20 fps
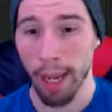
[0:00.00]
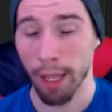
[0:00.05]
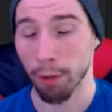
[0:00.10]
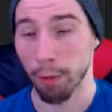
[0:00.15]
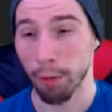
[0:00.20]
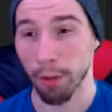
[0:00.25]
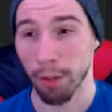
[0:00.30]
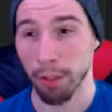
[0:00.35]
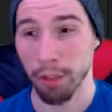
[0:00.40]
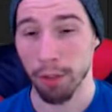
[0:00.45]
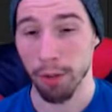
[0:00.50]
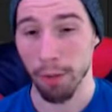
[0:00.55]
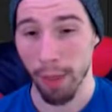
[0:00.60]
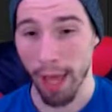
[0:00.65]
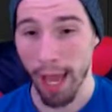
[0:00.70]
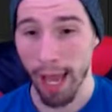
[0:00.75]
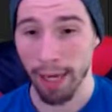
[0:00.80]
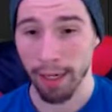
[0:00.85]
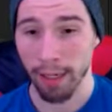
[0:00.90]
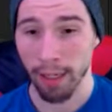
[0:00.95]
In order to do
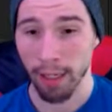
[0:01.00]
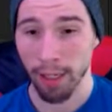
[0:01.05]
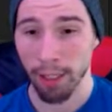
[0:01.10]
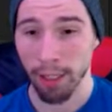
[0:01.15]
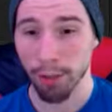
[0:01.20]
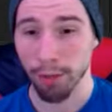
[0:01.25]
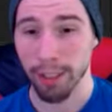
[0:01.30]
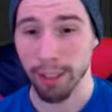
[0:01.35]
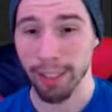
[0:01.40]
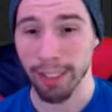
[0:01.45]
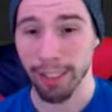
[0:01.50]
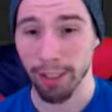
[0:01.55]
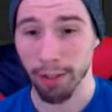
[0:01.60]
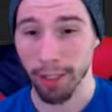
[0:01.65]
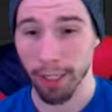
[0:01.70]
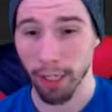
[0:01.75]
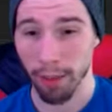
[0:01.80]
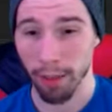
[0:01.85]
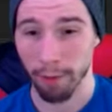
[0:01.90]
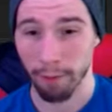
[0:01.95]
that, you'll need to
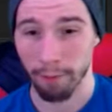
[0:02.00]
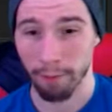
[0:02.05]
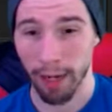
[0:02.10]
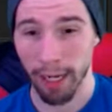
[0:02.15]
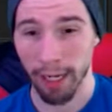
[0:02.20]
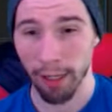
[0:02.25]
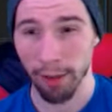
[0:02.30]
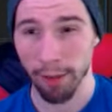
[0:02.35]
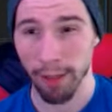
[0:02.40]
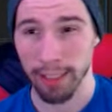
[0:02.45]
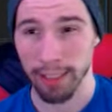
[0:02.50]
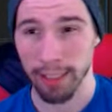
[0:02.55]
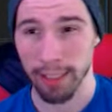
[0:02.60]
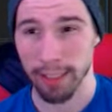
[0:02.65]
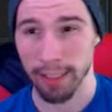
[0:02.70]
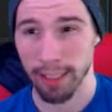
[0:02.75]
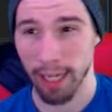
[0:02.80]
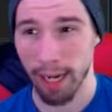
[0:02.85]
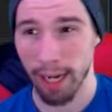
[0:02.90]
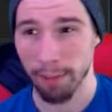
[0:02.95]
click on the file that's
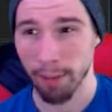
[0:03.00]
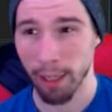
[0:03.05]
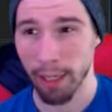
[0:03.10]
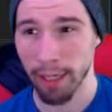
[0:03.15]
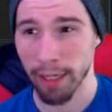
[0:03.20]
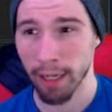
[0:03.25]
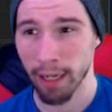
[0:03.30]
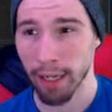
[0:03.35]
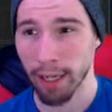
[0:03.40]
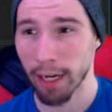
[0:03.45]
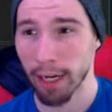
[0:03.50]
in the timeline,